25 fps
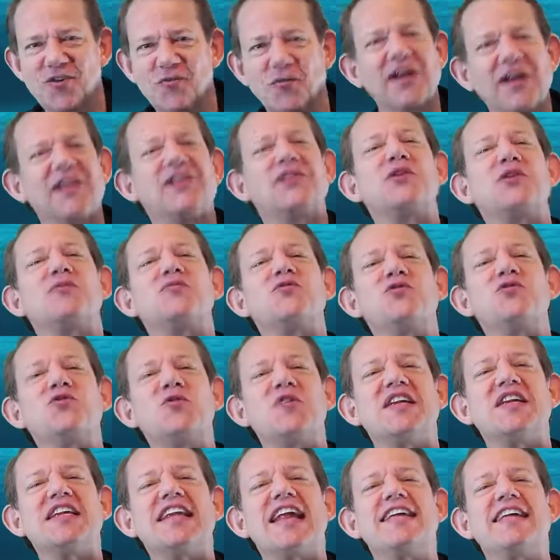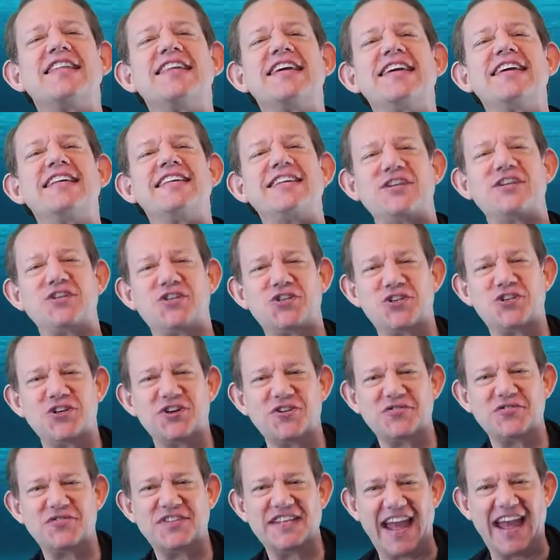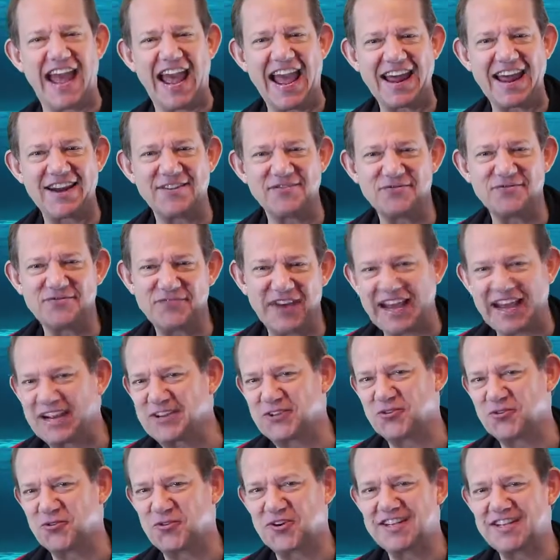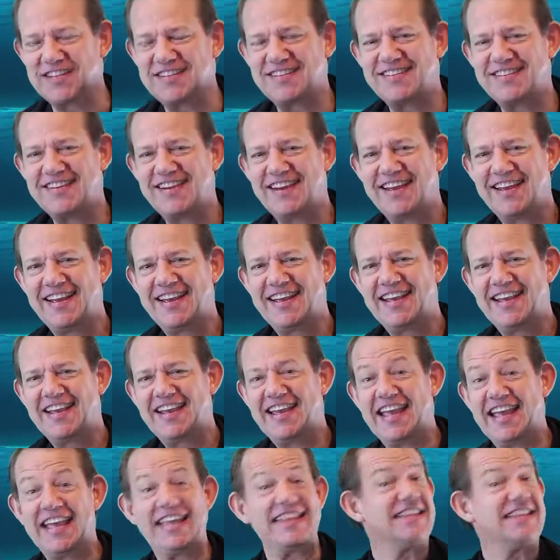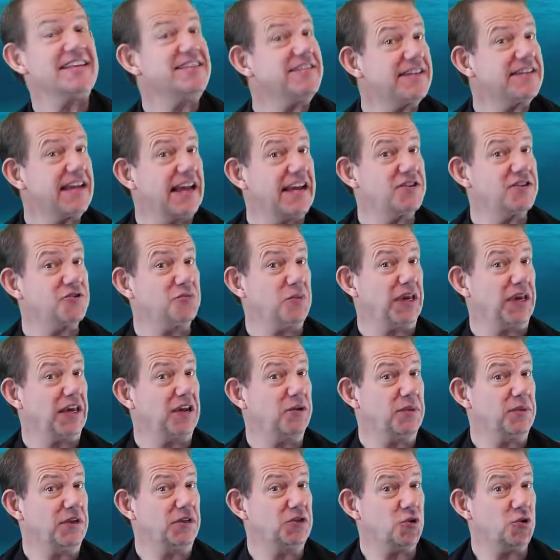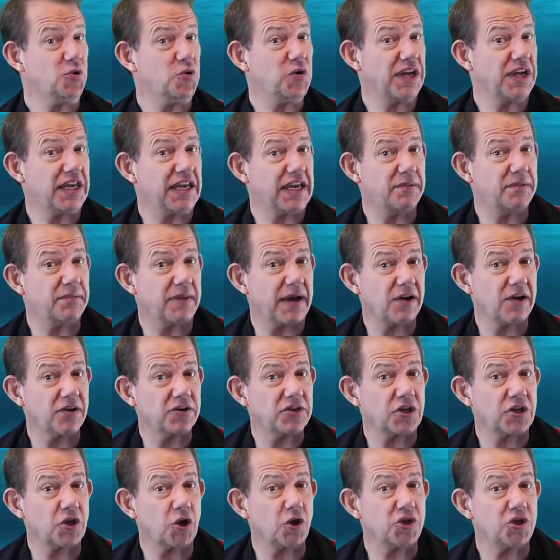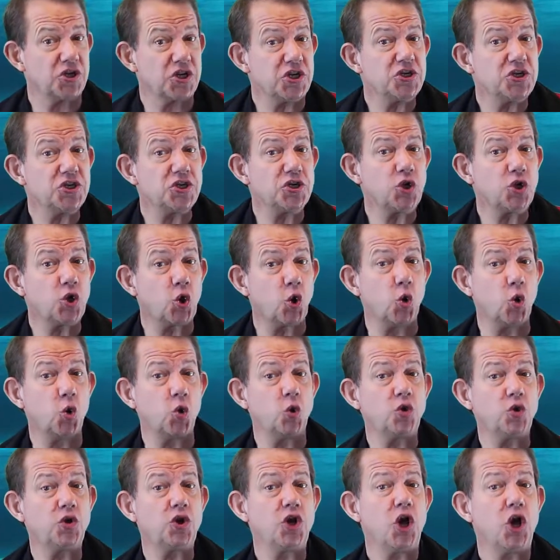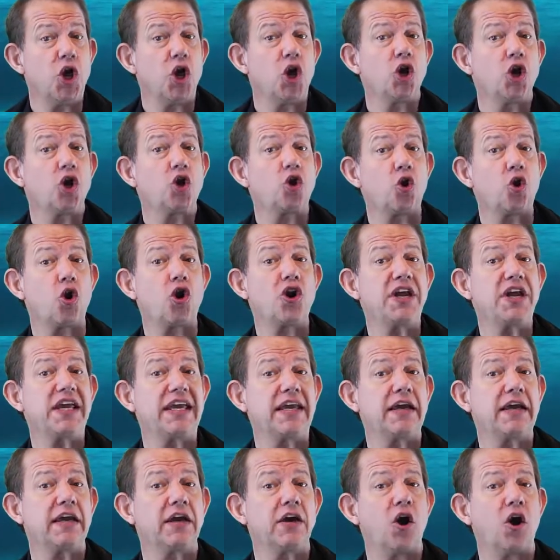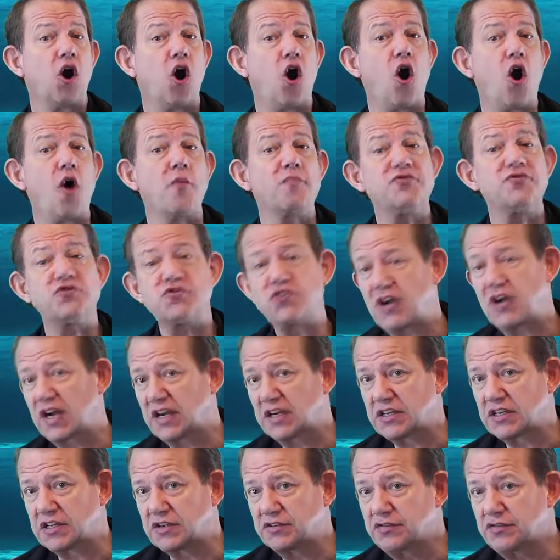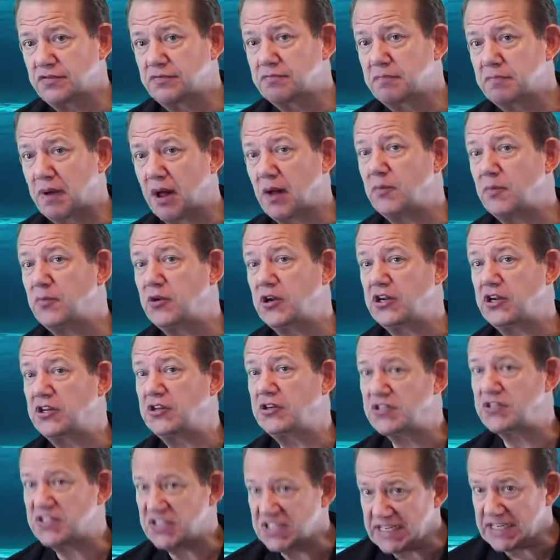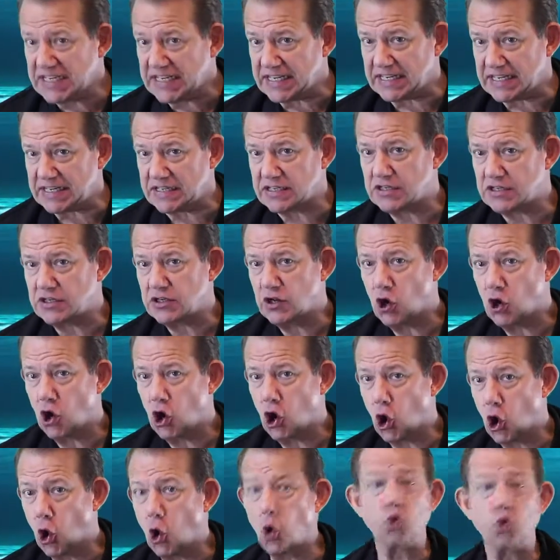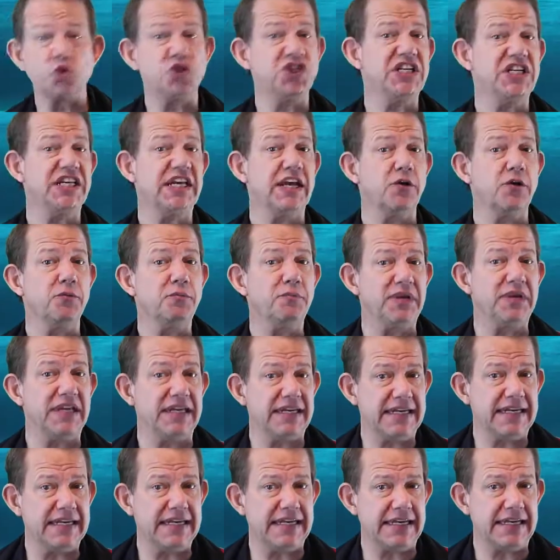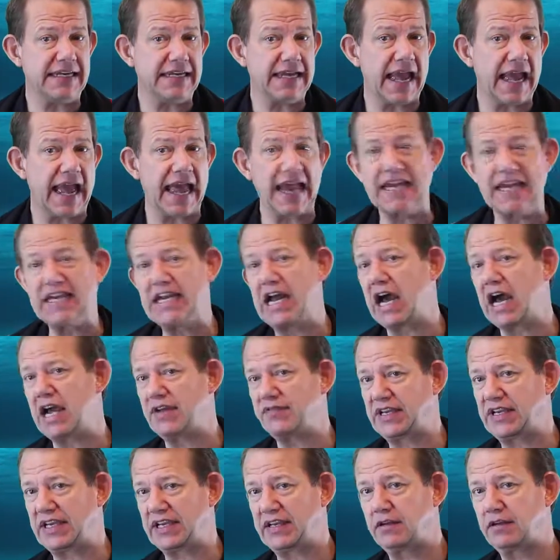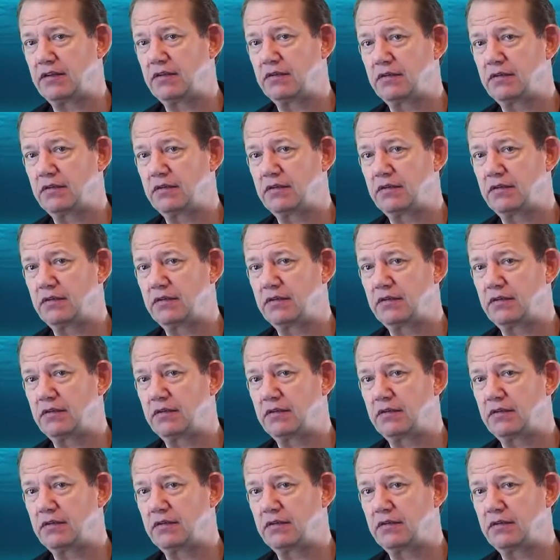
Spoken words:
Welcome to another edition of Dan Factoids. In this case, we're going to be talking about a condition called chronic obstructive pulmonary disease, or COPD, and diving.